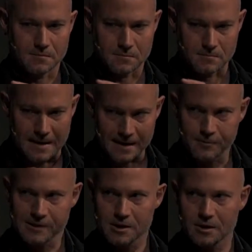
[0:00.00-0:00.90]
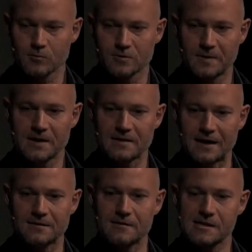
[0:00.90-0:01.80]
My position would be
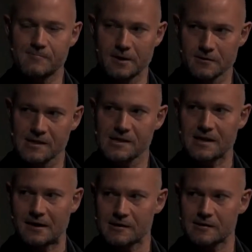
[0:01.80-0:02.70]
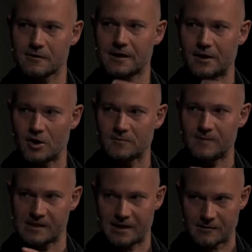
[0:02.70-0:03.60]
that the Spinozist answer cannot be
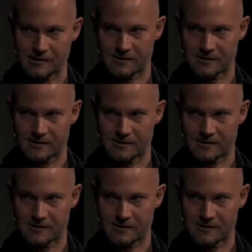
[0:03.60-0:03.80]
the answer.